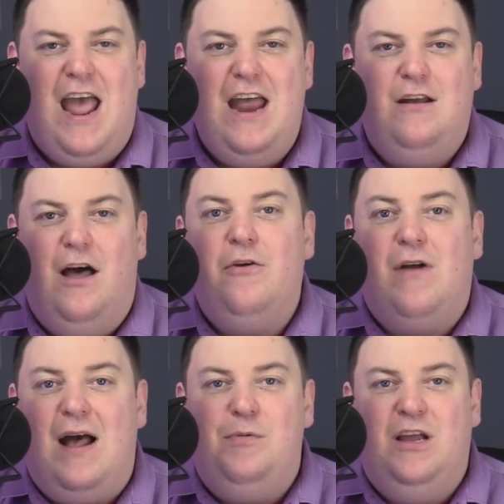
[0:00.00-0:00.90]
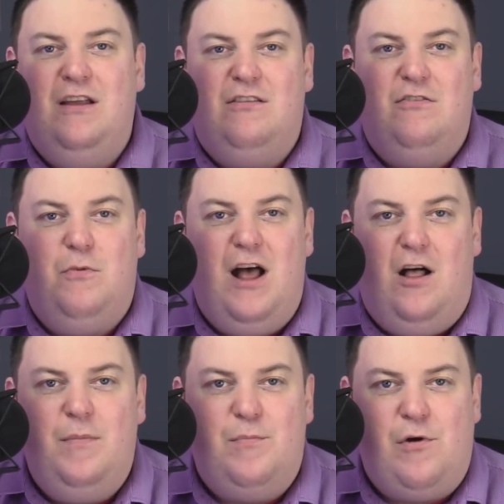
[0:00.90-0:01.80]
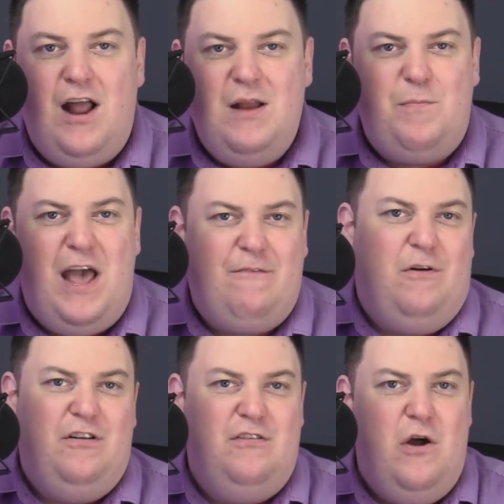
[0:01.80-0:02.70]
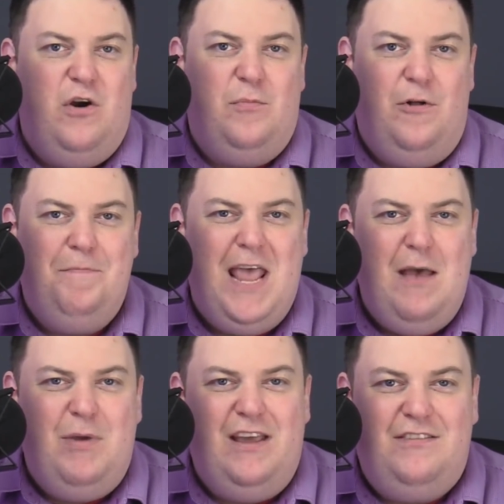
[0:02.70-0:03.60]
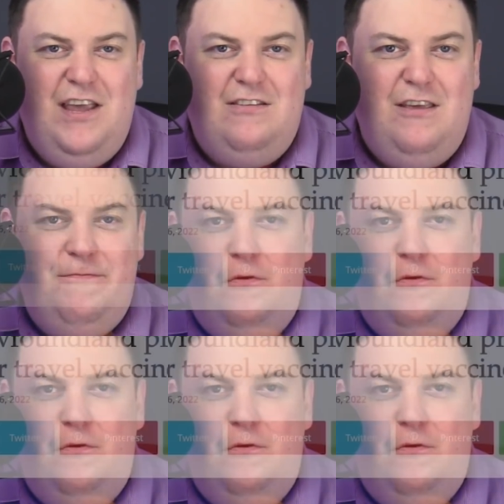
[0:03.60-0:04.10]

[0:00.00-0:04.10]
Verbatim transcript: and other applicants as well, but Brian Peckford is notable because he is the